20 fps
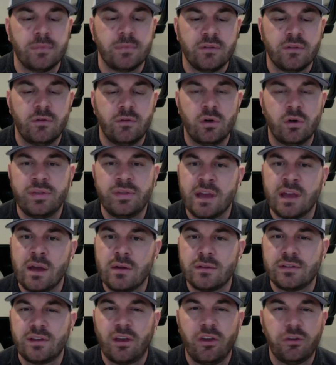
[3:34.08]
Fourth thing I
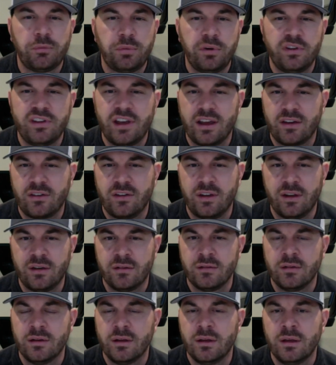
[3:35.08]
would say is projection.
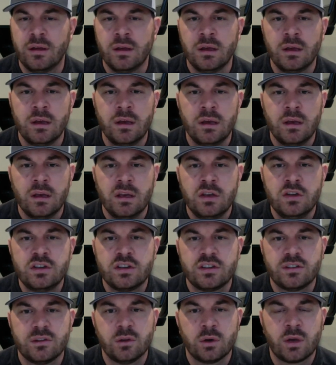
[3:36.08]
You
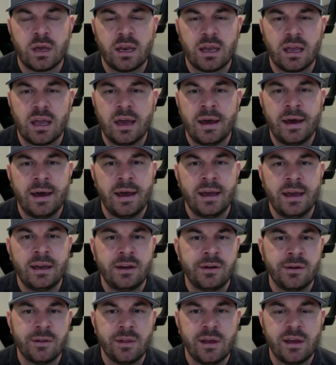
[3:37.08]
just look at a guy and
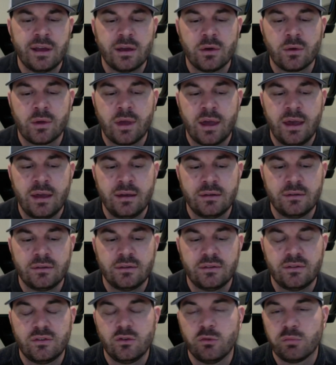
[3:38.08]
you're like, okay, he's
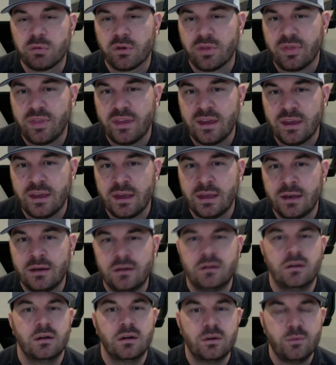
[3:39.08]
super thin.
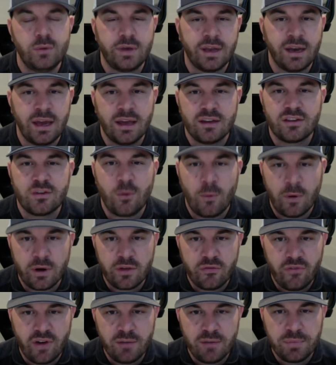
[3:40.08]
We can add
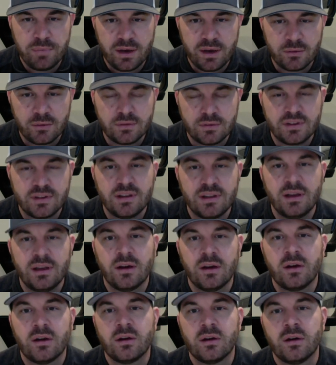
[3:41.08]
25 pounds
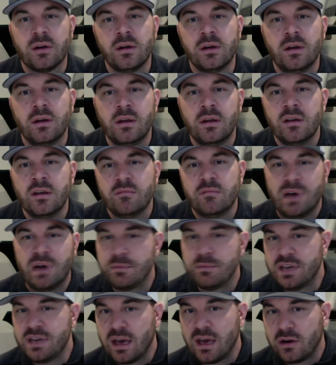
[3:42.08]
here.
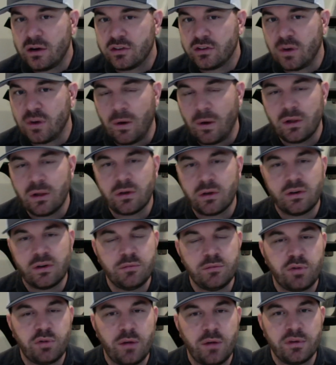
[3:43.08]
Mom and dad are taller. He
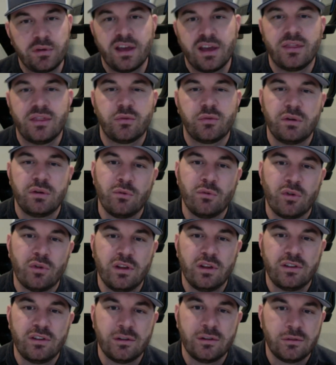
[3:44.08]
probably got 3 more
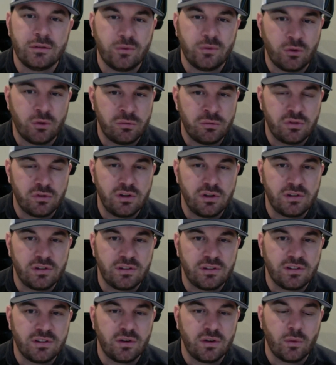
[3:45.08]
inches, 4 more
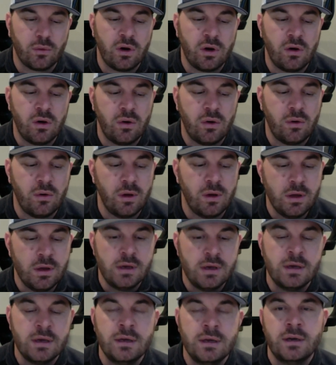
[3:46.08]
inches to grow.
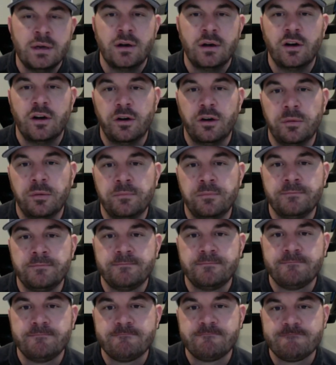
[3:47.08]

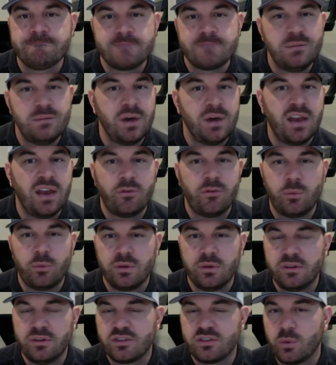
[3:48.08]
He might have a
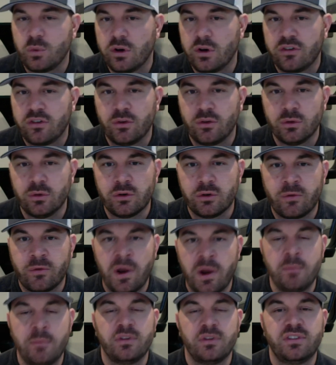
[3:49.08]
really square shoulder
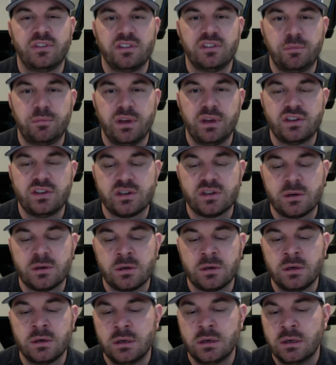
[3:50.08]
frame if he's a
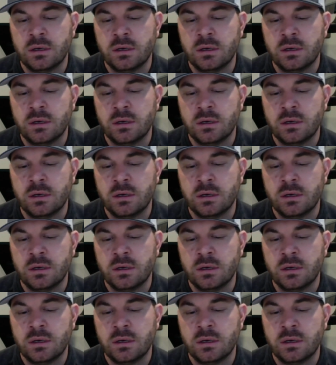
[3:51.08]
pitcher.